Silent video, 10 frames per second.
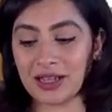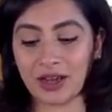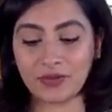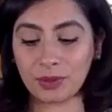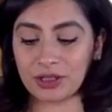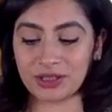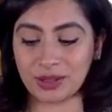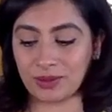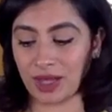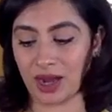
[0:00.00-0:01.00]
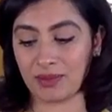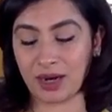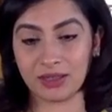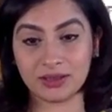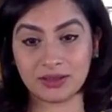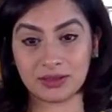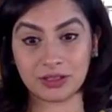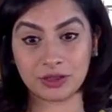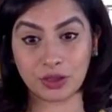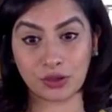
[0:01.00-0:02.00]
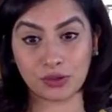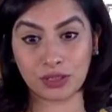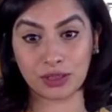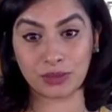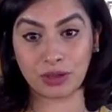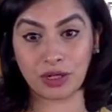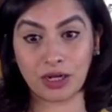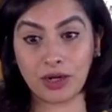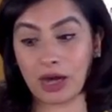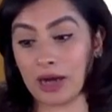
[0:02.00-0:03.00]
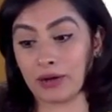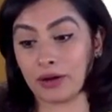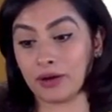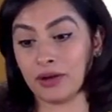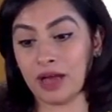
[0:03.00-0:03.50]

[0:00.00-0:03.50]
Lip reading: Everybody stop with your eyebrows. It's not cool anymore. I don't know.